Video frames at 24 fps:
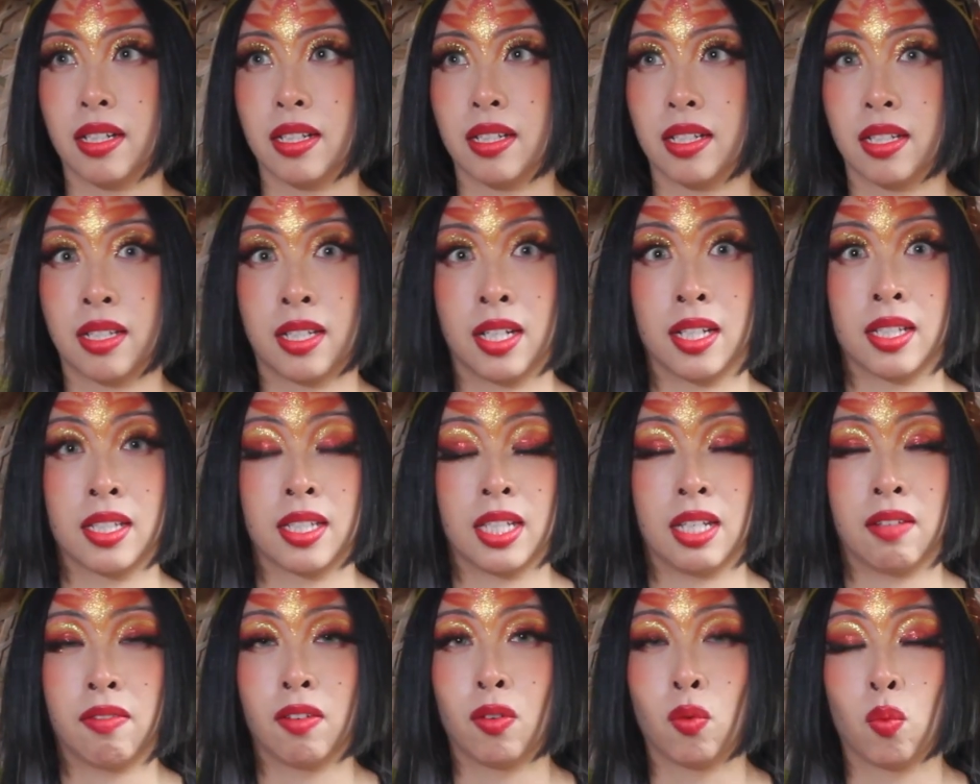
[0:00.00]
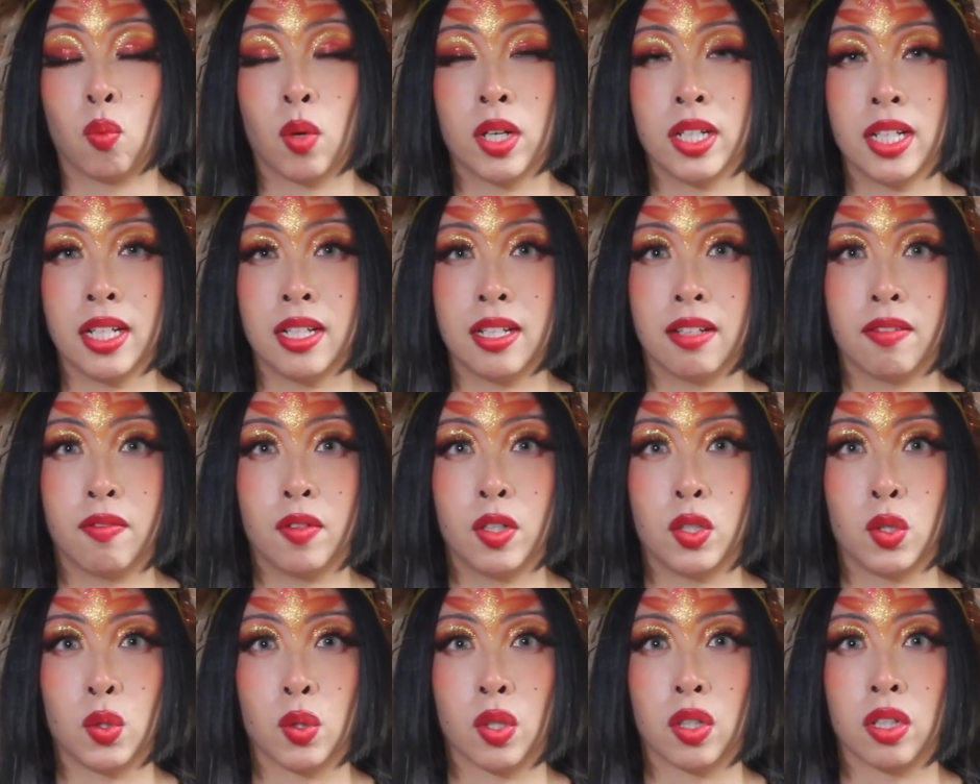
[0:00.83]
just even one
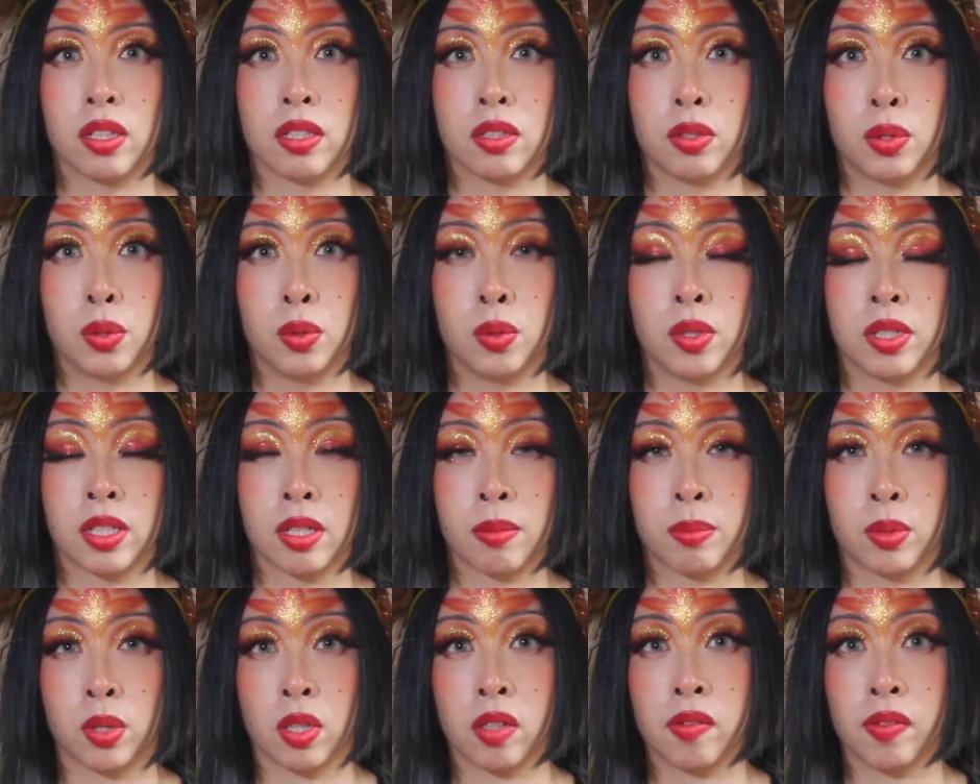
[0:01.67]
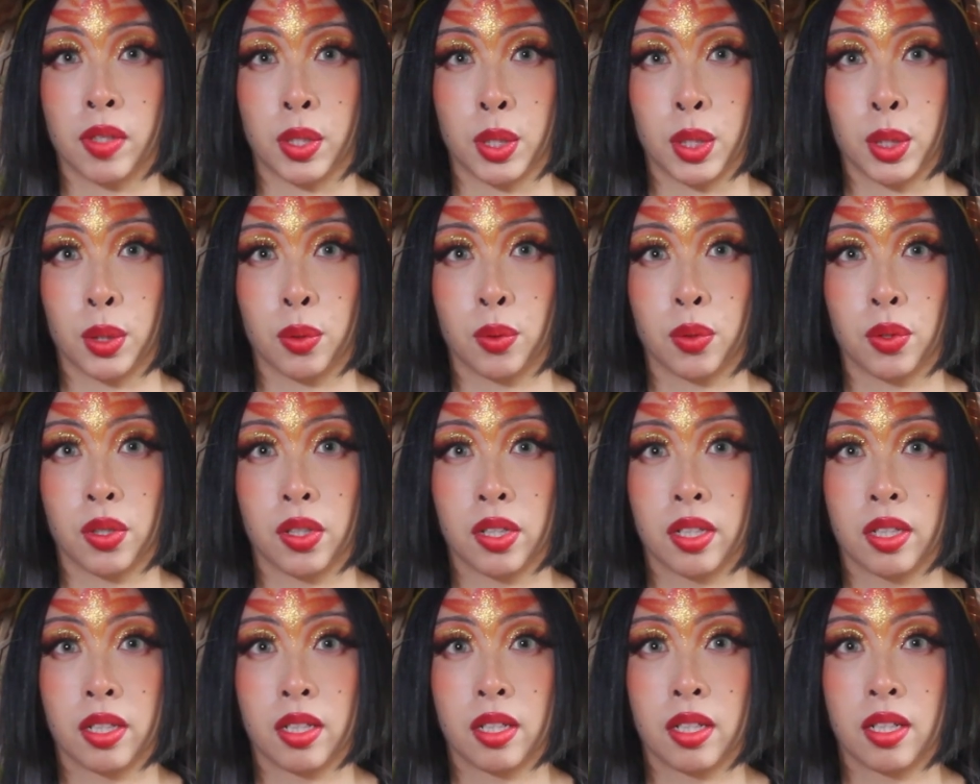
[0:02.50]
individual who is observing you.
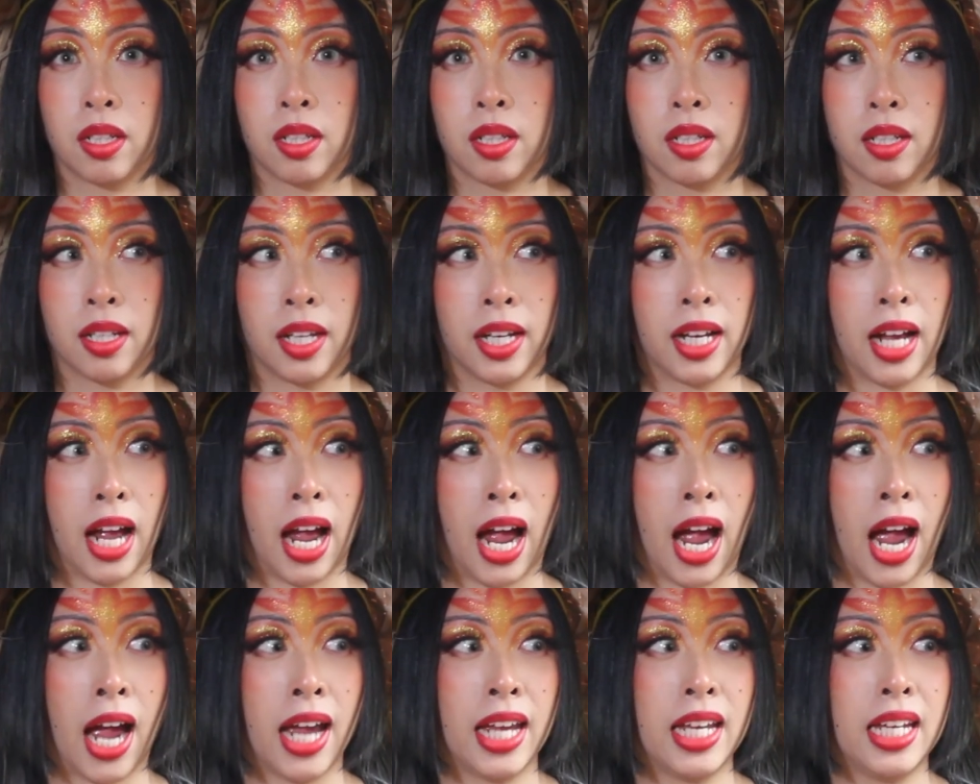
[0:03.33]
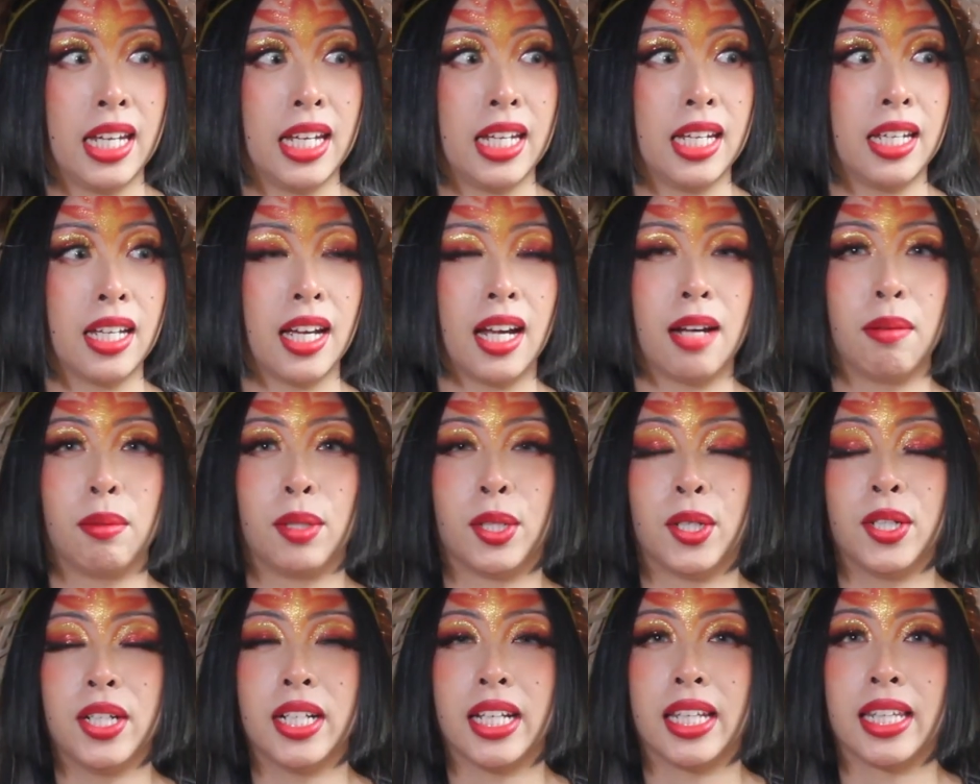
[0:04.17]
Like, I am
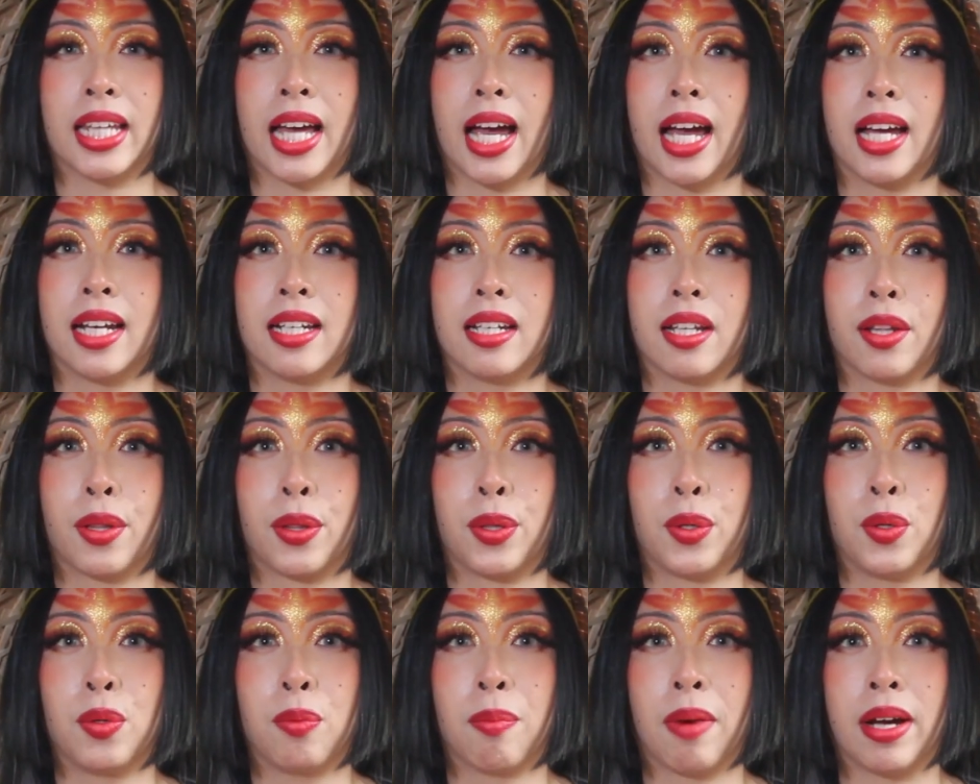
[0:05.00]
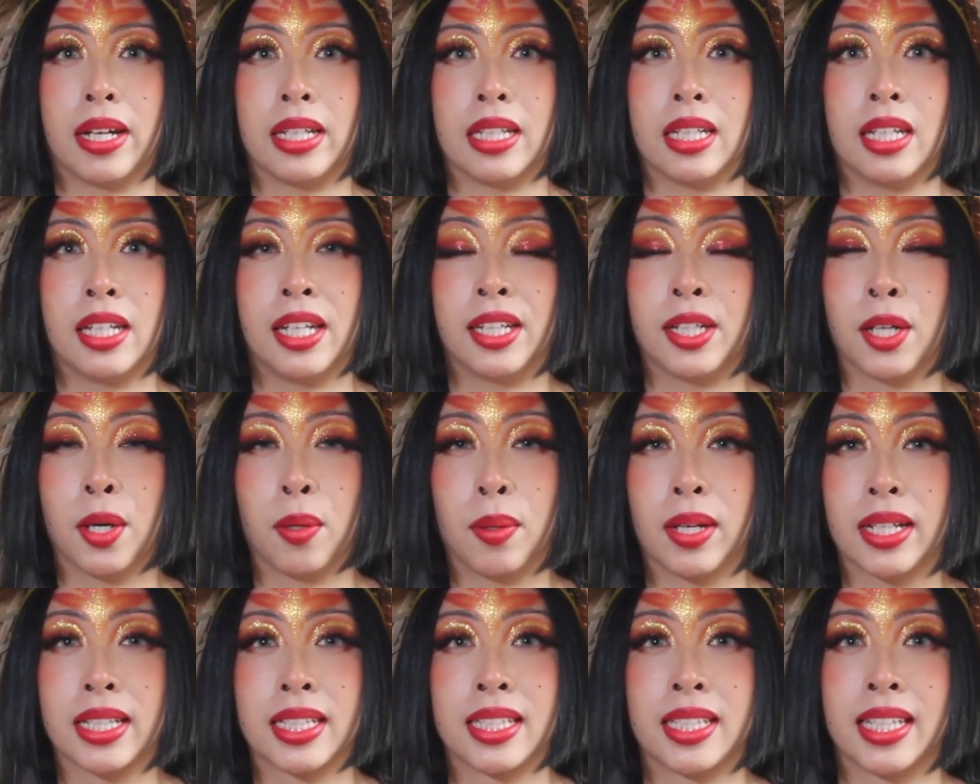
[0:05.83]
learning that through my
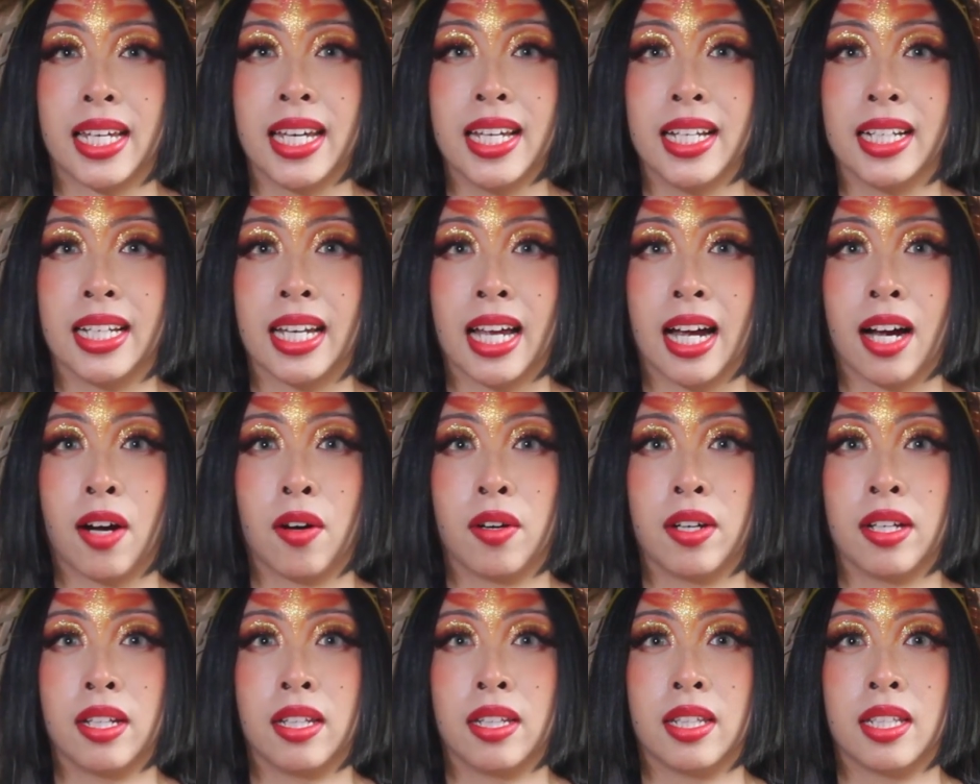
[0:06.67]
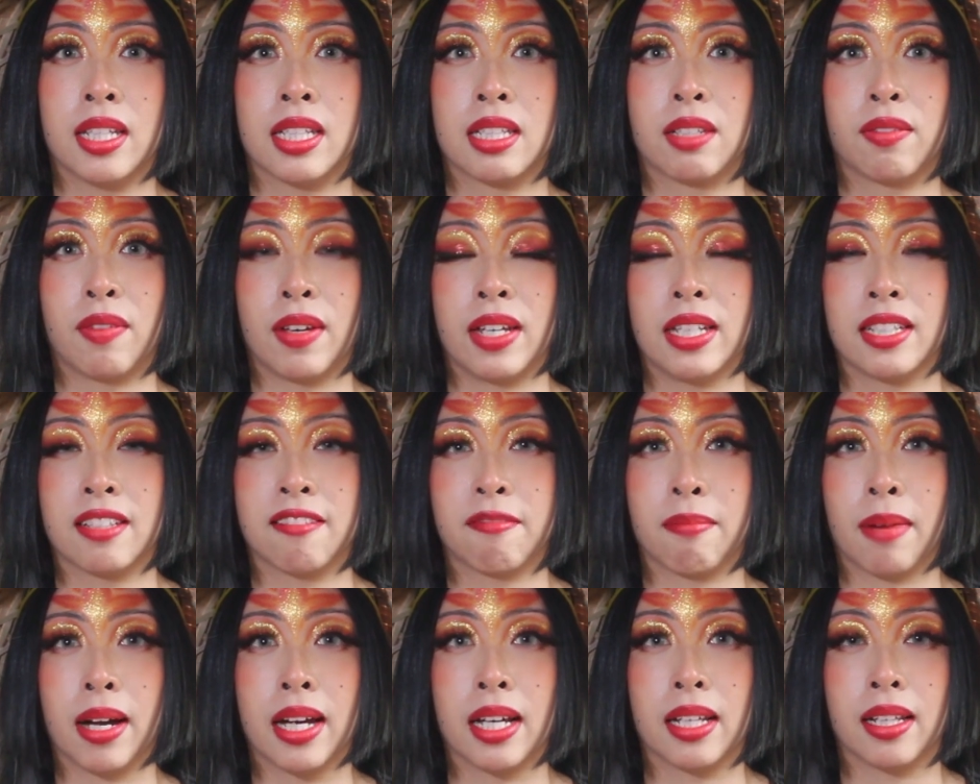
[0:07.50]
egoic state now in this phase of
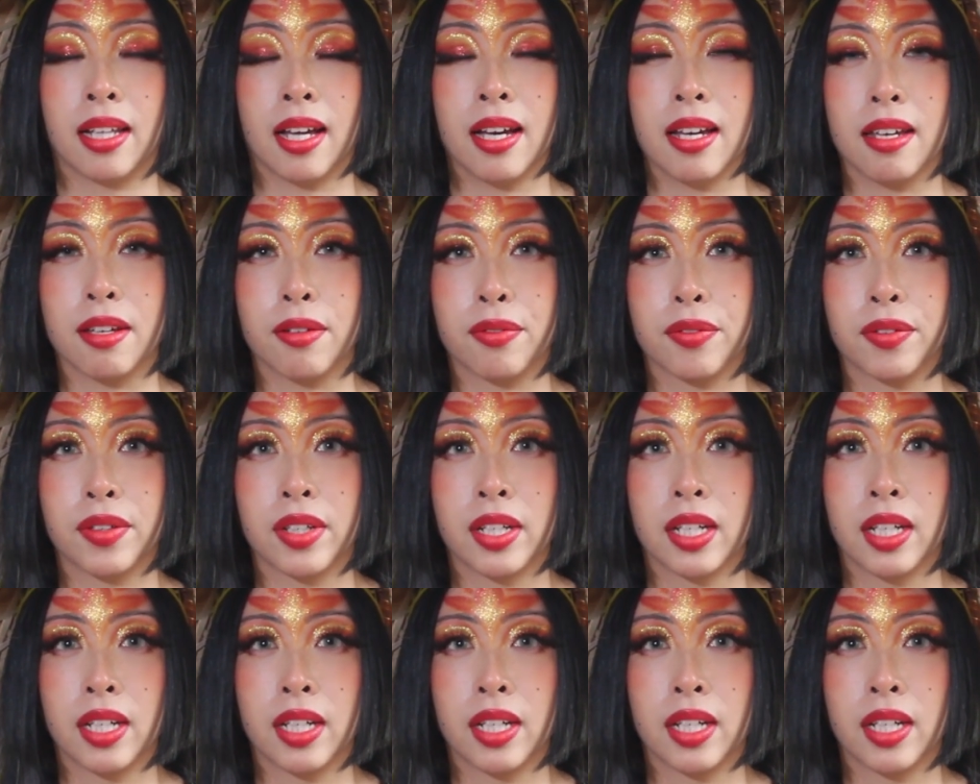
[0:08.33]
my life.